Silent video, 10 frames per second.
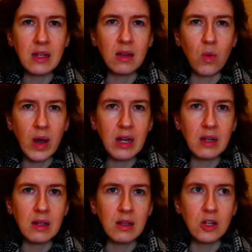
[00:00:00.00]

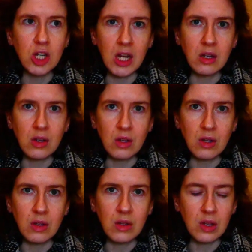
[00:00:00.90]
a
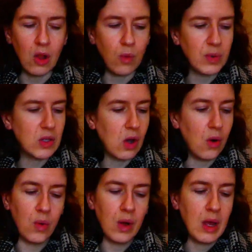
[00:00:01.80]
gentle slope.
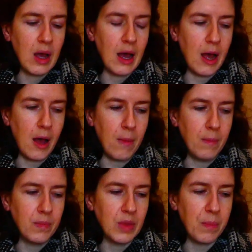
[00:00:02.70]
So
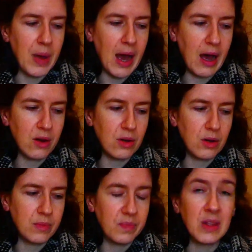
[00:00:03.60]
the
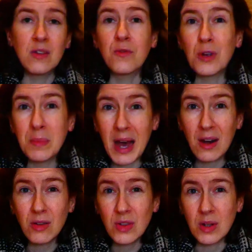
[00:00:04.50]
pattern, it's a free
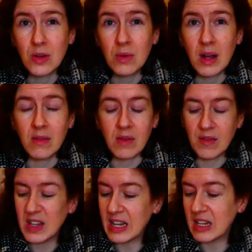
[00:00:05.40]
pattern, so I
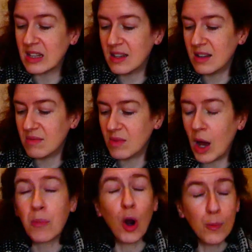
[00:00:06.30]
feel like it's
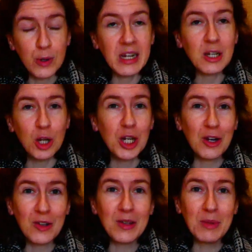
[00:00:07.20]
appropriate to
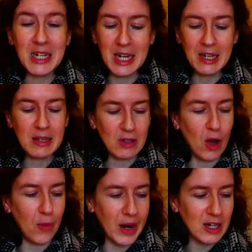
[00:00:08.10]
share some details. It's
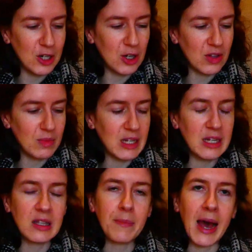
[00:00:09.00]
all right to share some
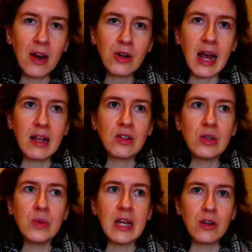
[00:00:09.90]
details. The pattern has
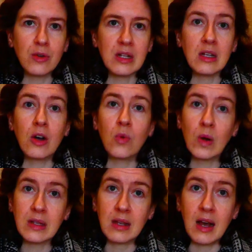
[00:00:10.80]
you increasing on
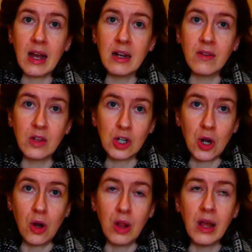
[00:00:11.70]
one side of the
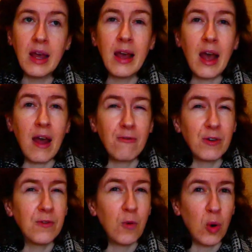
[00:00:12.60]
shawl
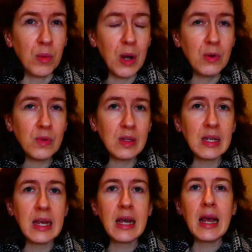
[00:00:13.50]
every 4 rows.
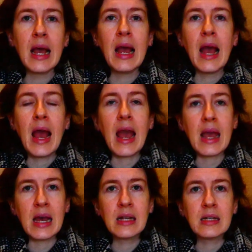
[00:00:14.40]

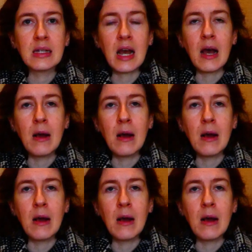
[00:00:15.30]
And